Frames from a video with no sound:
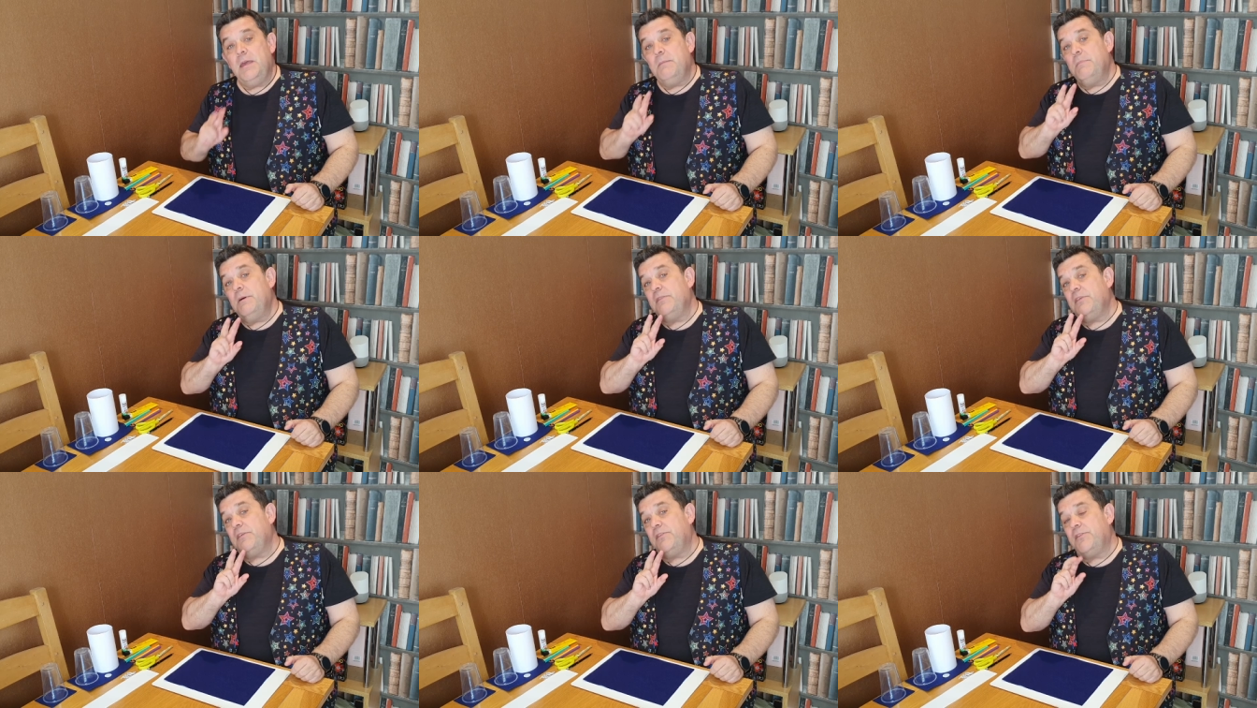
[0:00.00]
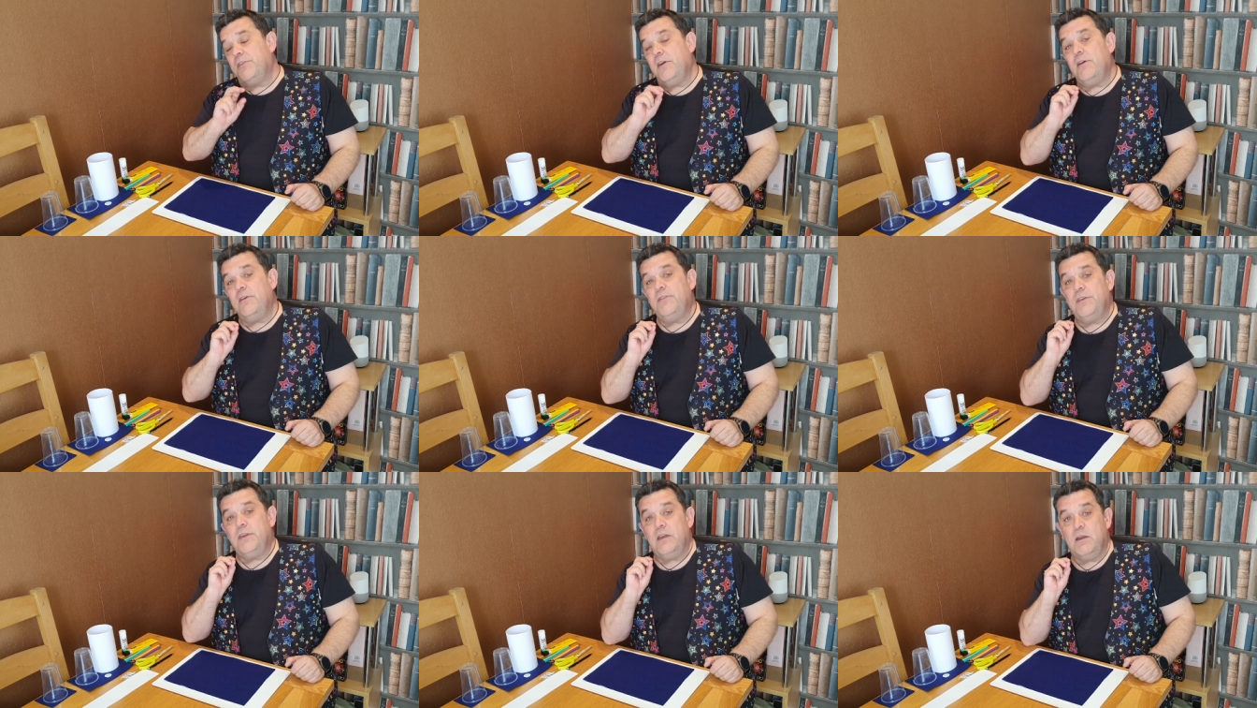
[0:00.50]
But the
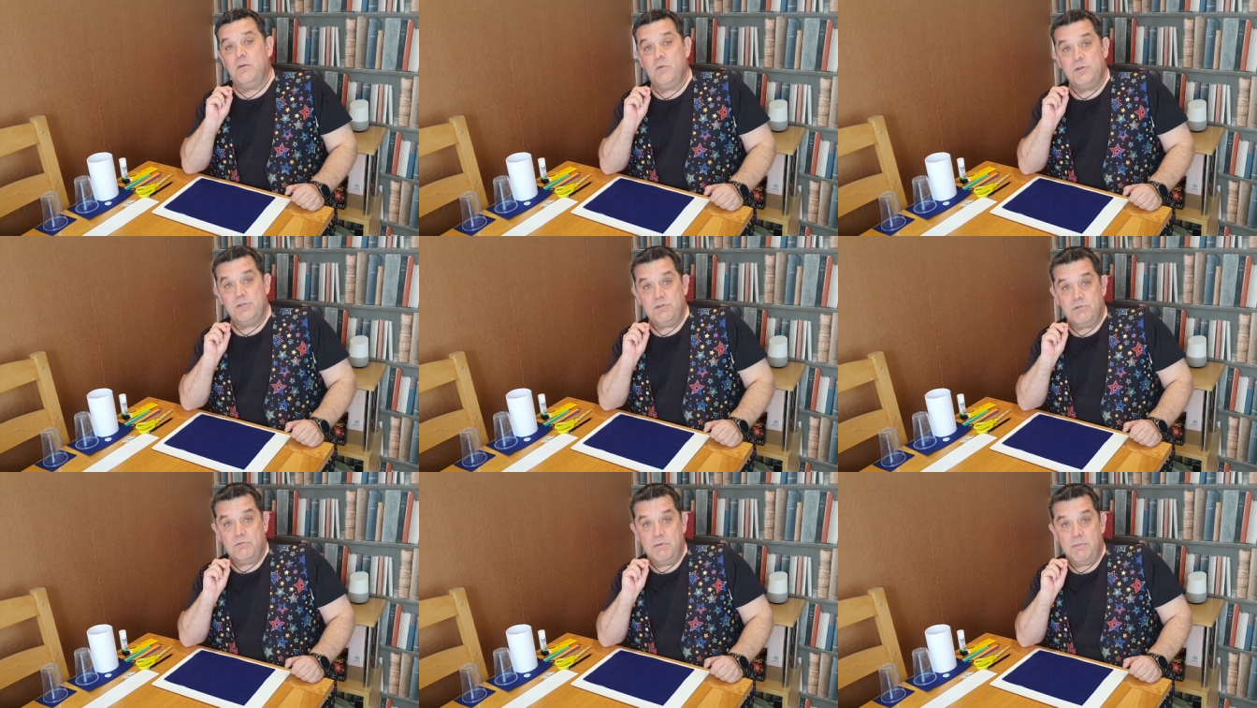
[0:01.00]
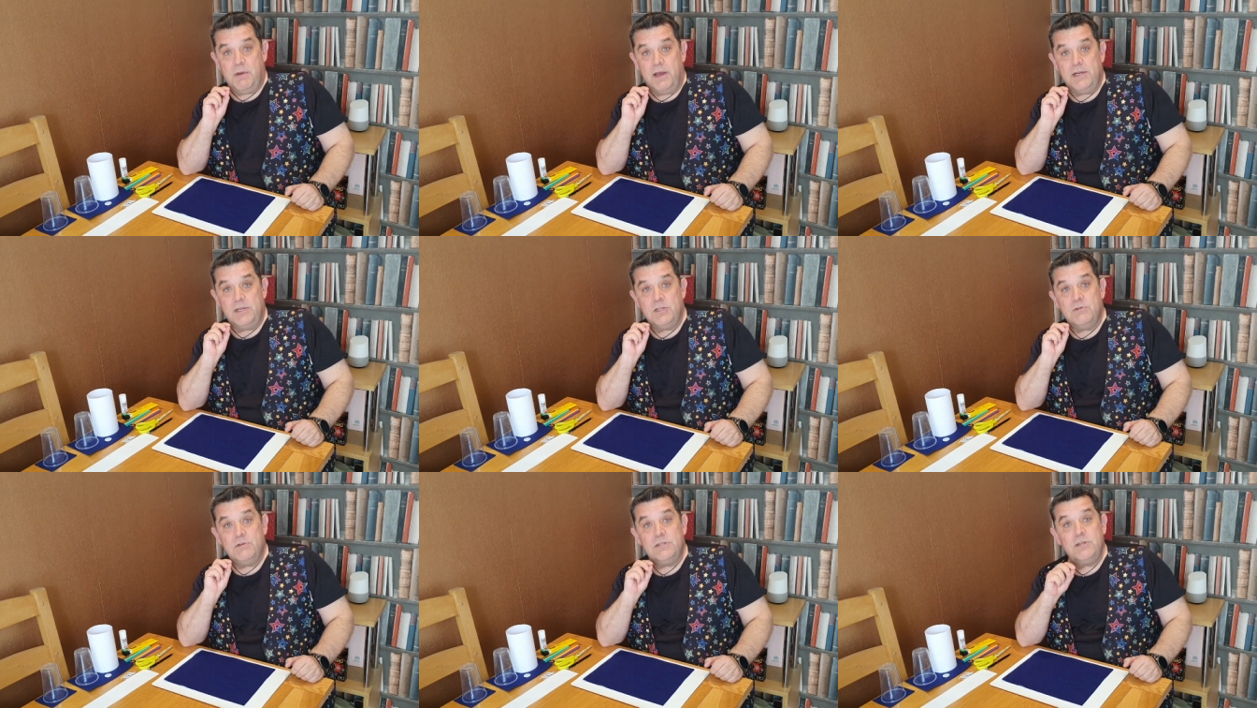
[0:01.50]
third thing I want to
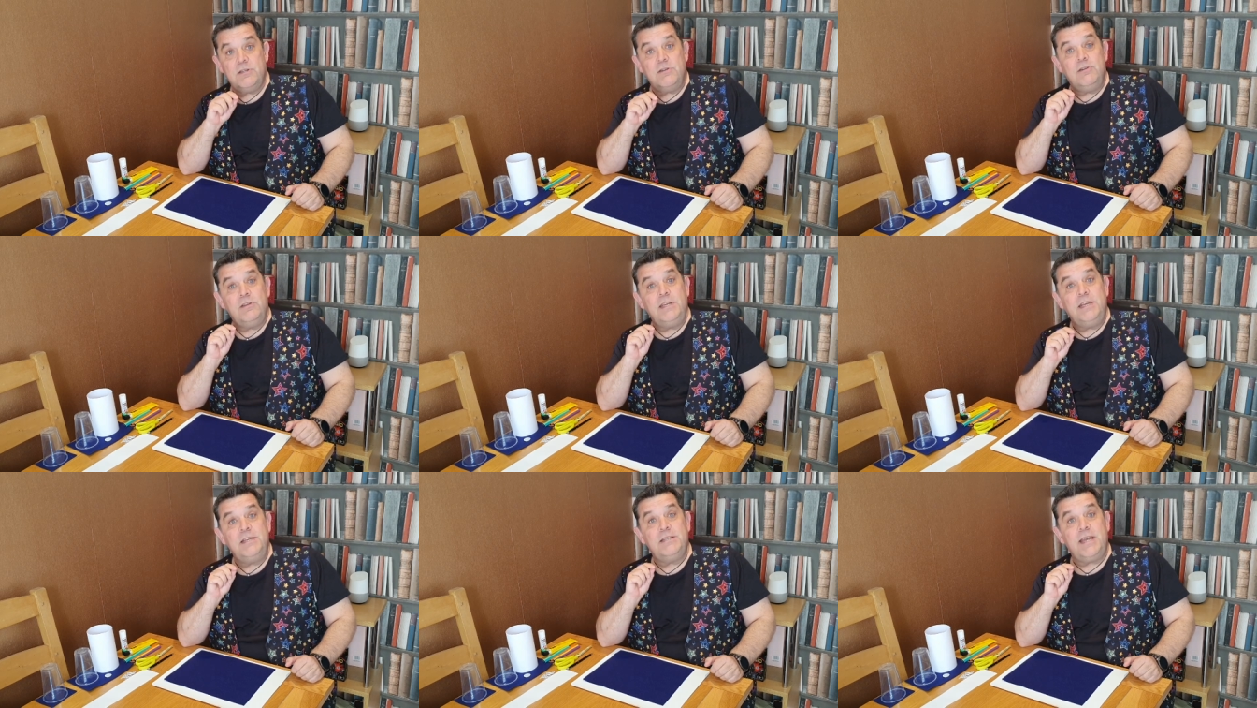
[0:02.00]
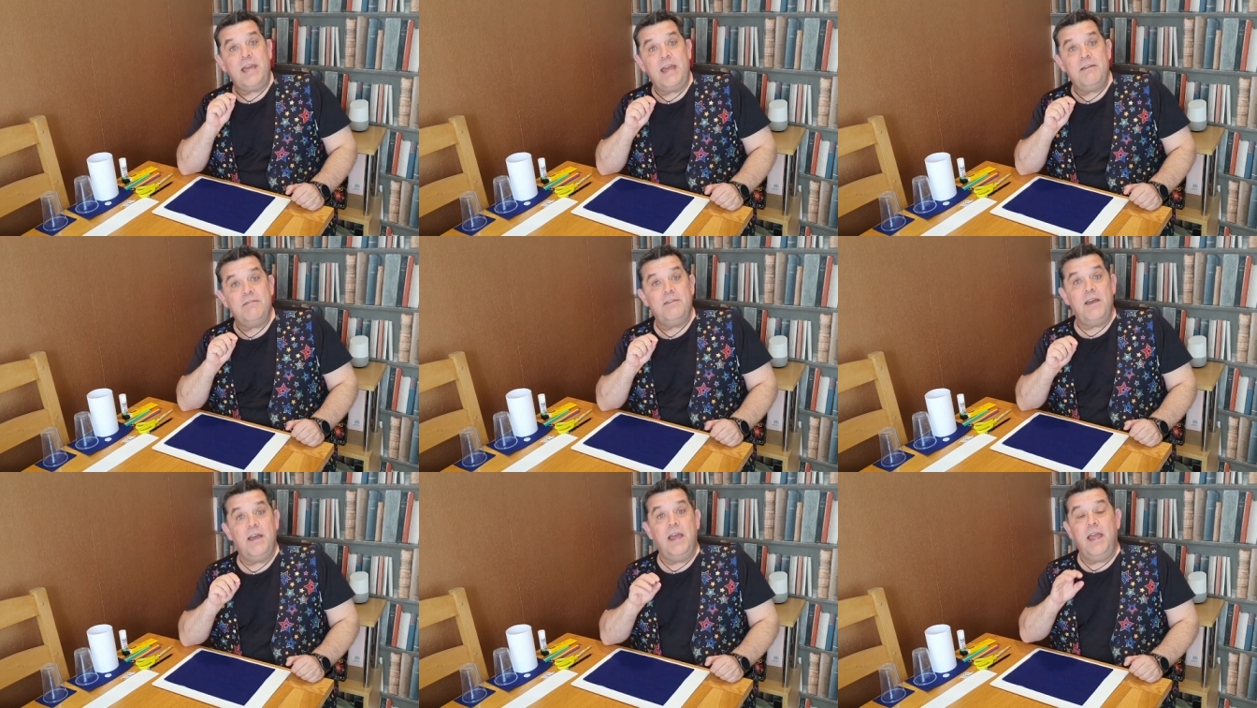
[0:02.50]
remind you is that you need to have